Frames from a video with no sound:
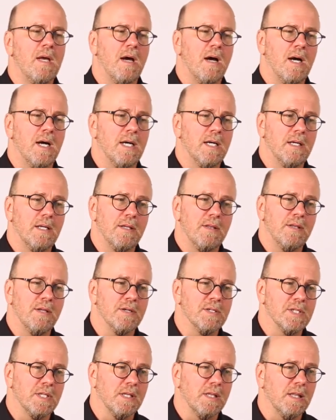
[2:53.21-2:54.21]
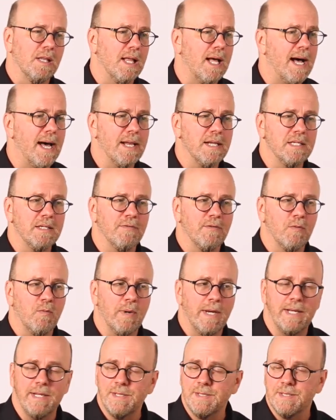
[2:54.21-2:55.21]
Uh, there's a lot of different
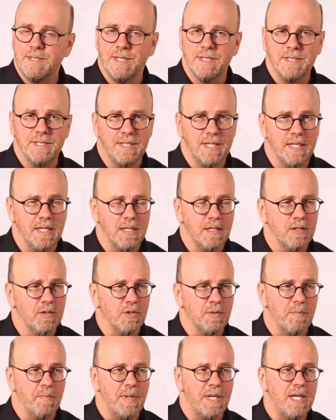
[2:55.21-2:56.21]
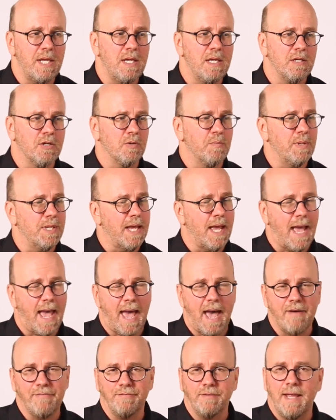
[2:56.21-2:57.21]
ways this thing could be. It could be a
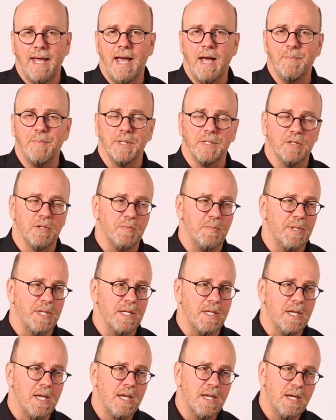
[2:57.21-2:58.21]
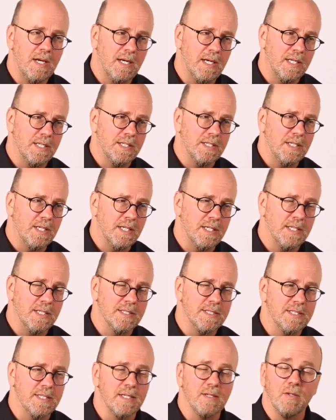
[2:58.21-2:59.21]
half lap, it could be a,
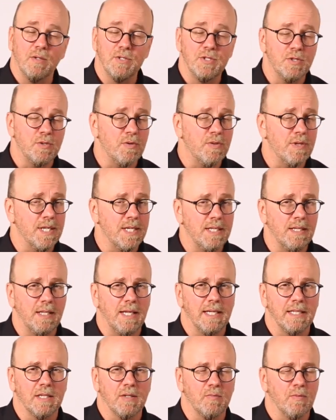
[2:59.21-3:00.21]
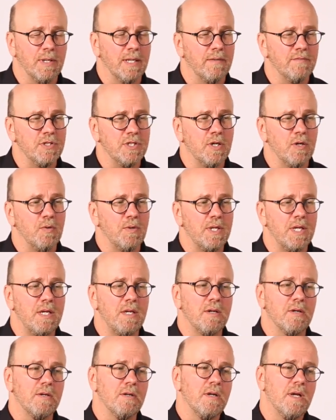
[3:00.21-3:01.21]
a single tooth in like the one I've shown
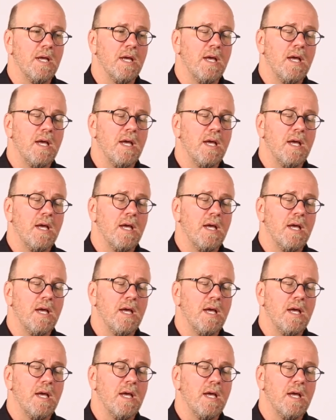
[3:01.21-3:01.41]
here,